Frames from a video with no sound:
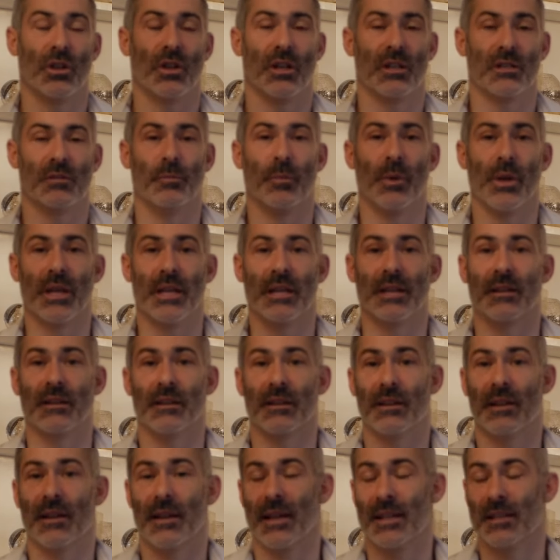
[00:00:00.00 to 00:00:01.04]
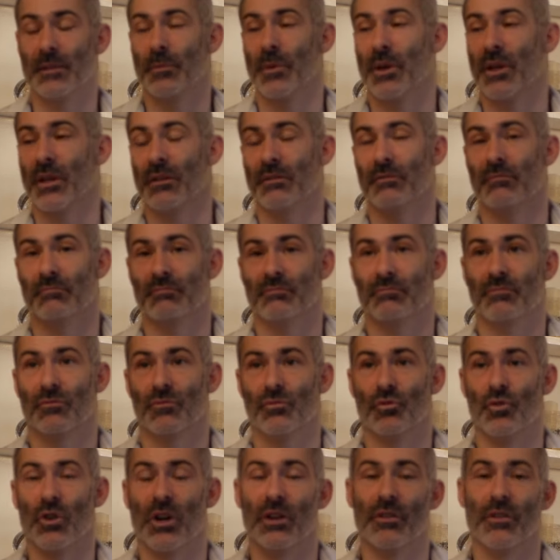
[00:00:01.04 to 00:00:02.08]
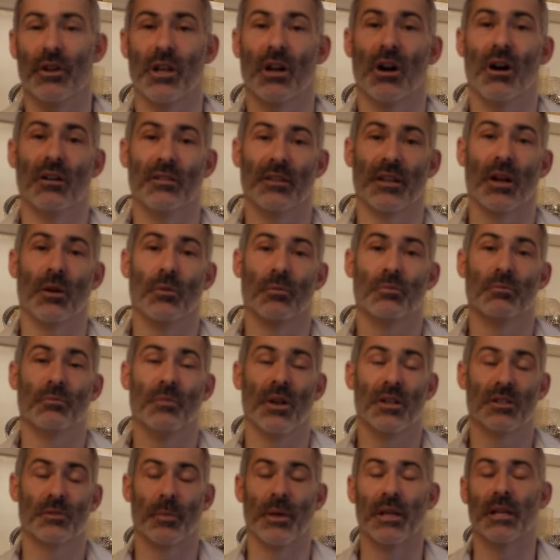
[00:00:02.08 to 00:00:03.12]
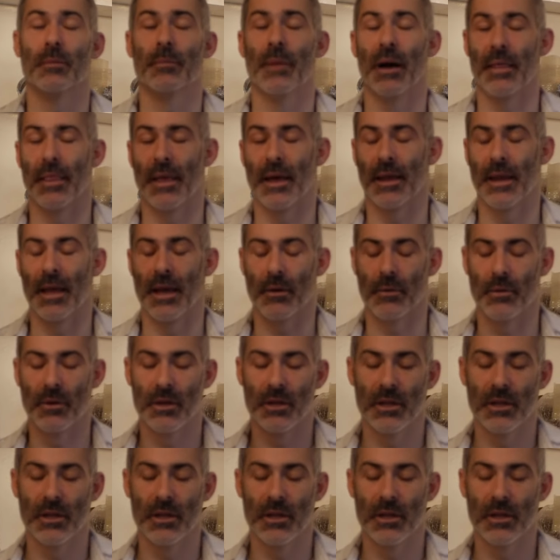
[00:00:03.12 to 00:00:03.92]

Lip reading: it's been really, really hard, and I'll speak about that now.